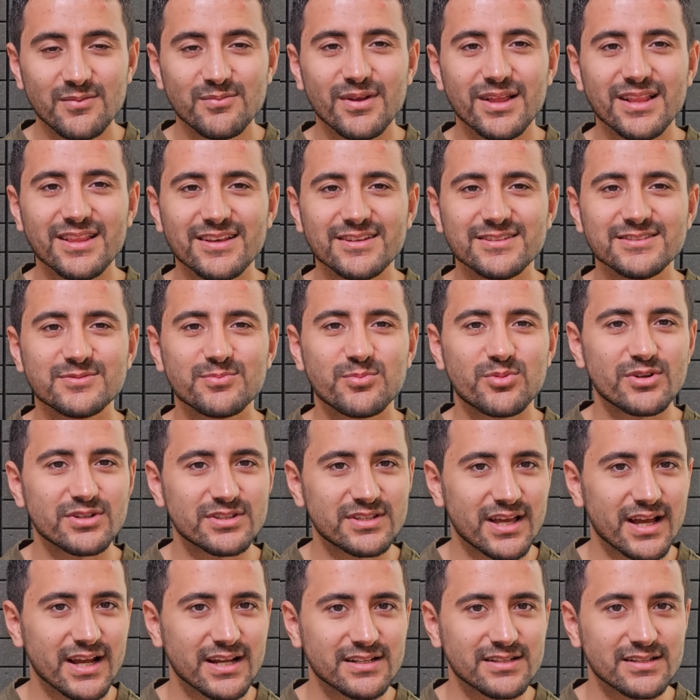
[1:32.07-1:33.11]
Bella is
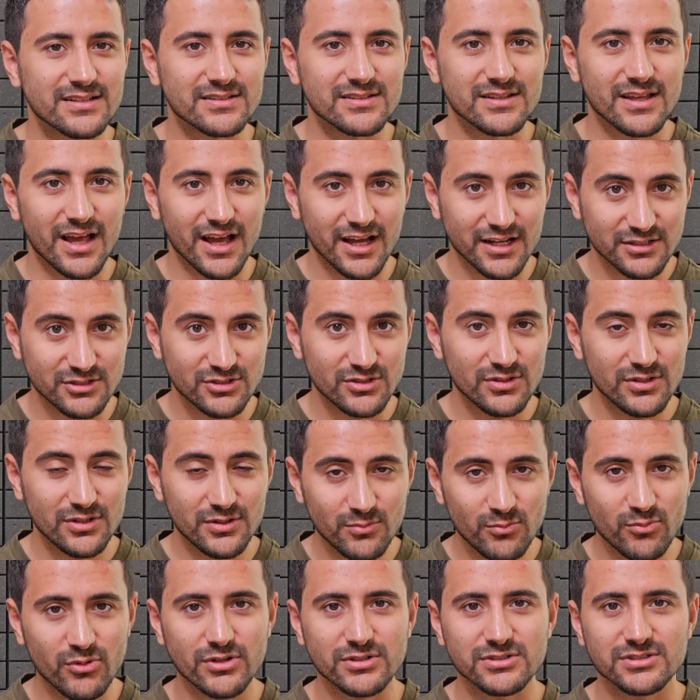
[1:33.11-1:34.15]
protected, actually
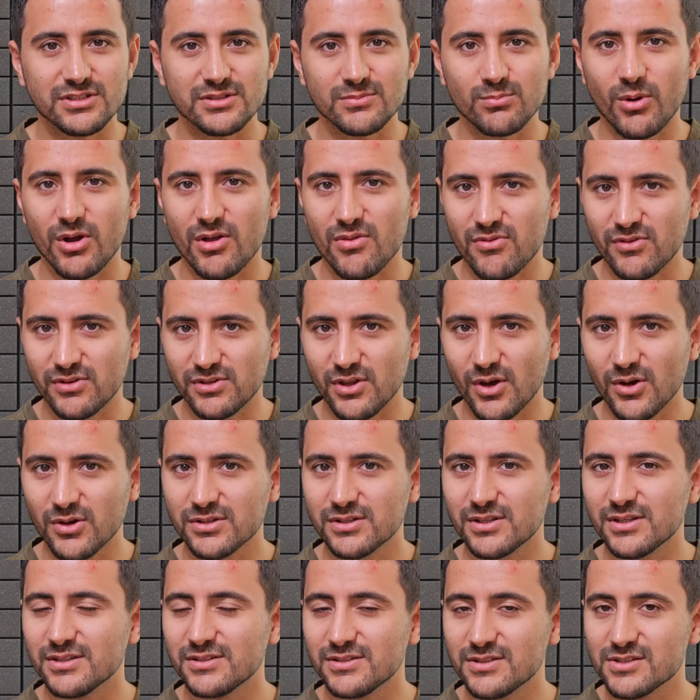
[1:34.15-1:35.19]
imprisoned by the
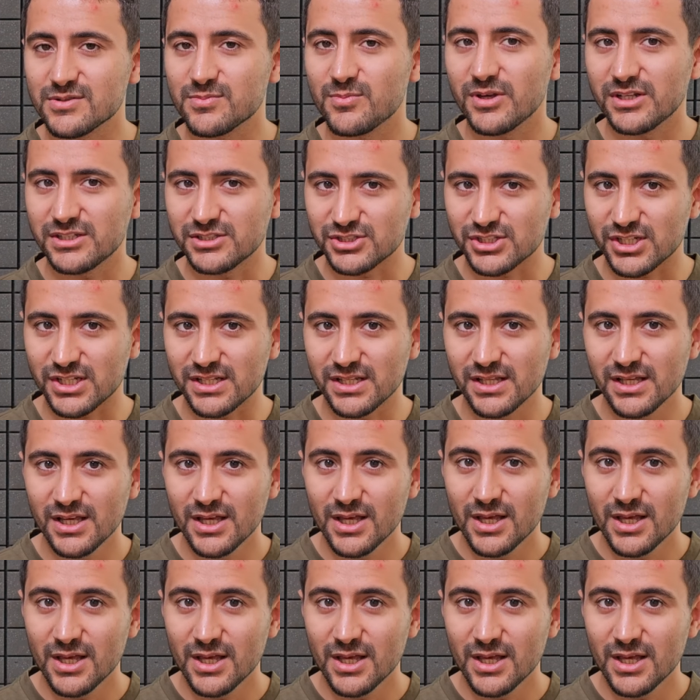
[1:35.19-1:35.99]
doctor in his mansion,